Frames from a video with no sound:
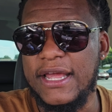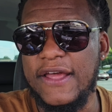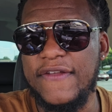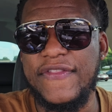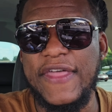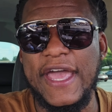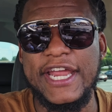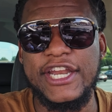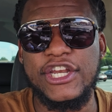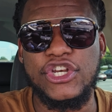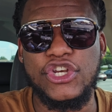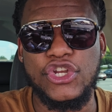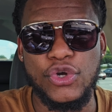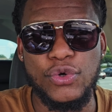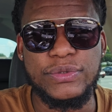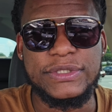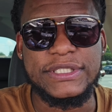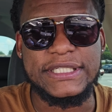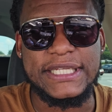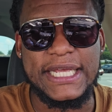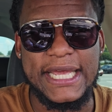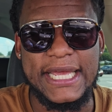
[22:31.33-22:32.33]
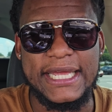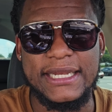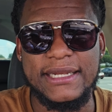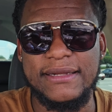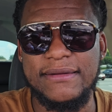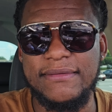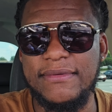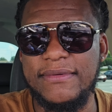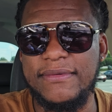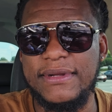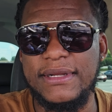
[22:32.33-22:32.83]
If they do sit,
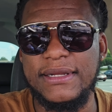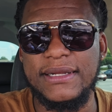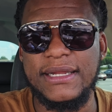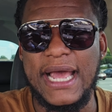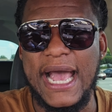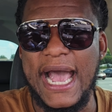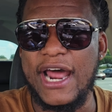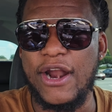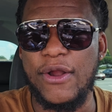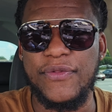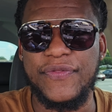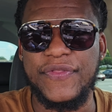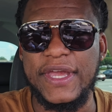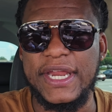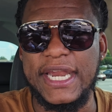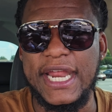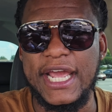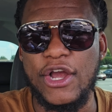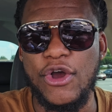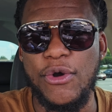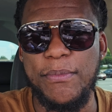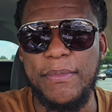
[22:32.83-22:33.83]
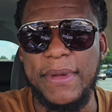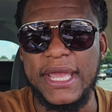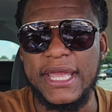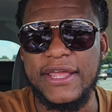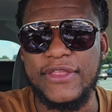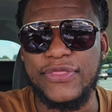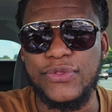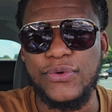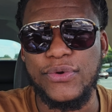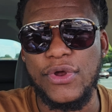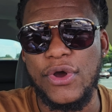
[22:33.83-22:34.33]
I don't think they're gonna make
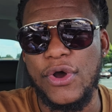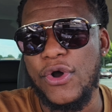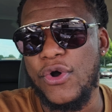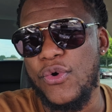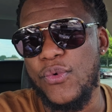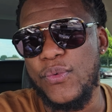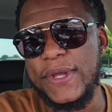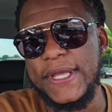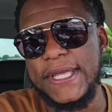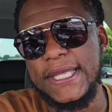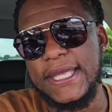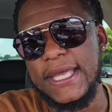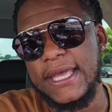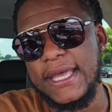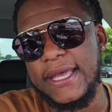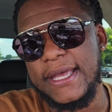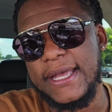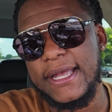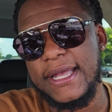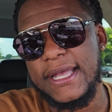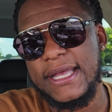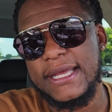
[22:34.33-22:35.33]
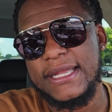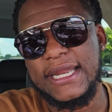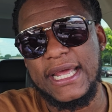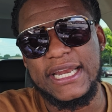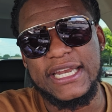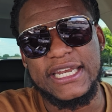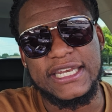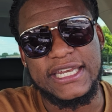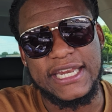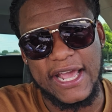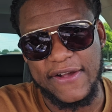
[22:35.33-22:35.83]
it through the whole weekend.
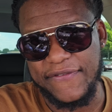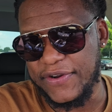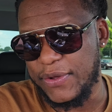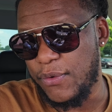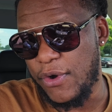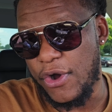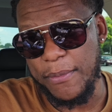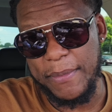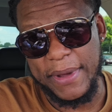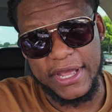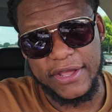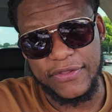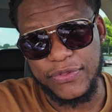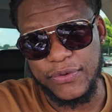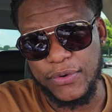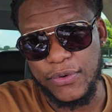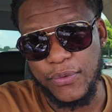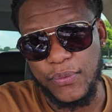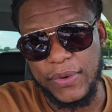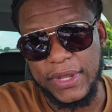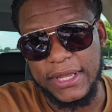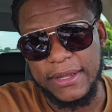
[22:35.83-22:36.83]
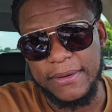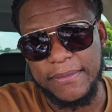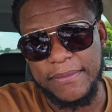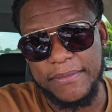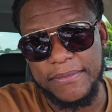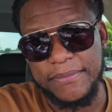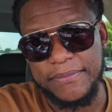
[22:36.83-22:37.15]
They definitely won't make it through the week.